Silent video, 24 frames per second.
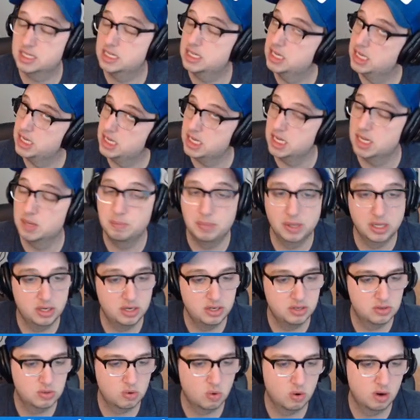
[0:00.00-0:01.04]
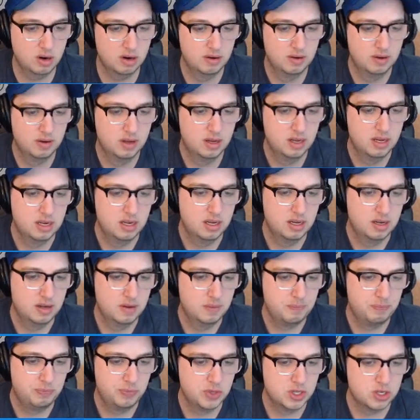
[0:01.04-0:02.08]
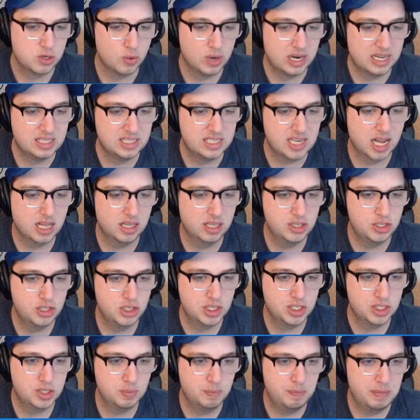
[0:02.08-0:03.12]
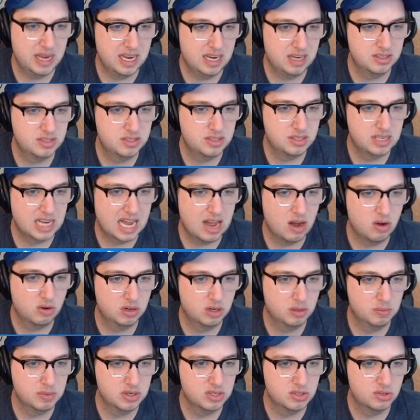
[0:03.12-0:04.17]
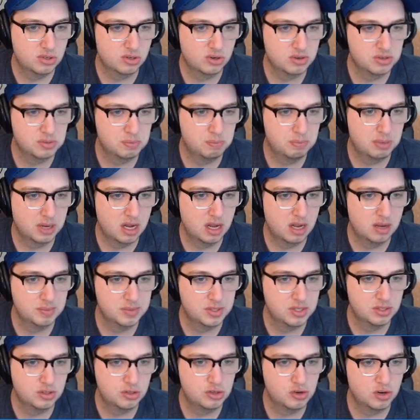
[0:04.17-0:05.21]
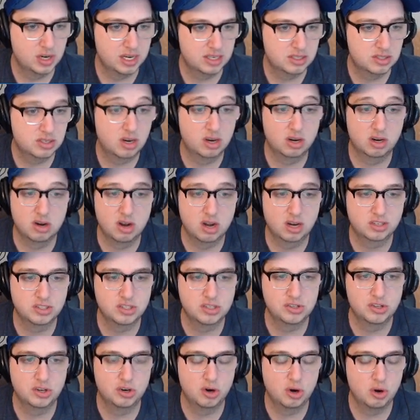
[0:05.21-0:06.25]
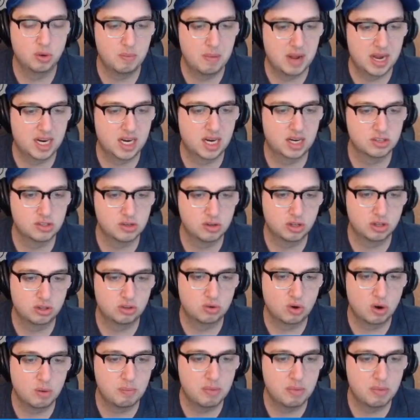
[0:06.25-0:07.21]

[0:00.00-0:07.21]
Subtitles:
key ability score. So an intelligence-based alchemist throws bombs, drinks concoctions of their own making. So they throw